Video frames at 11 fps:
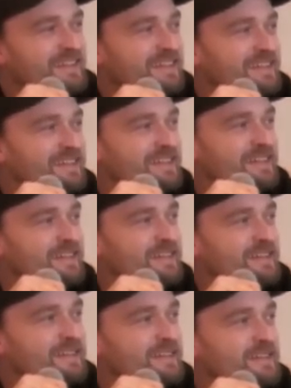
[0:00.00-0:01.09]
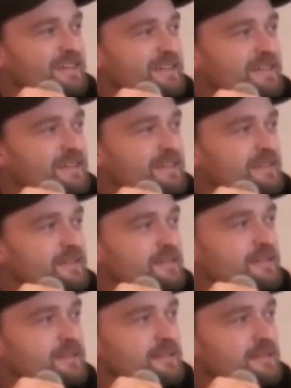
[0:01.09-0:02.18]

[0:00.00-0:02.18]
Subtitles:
(silent)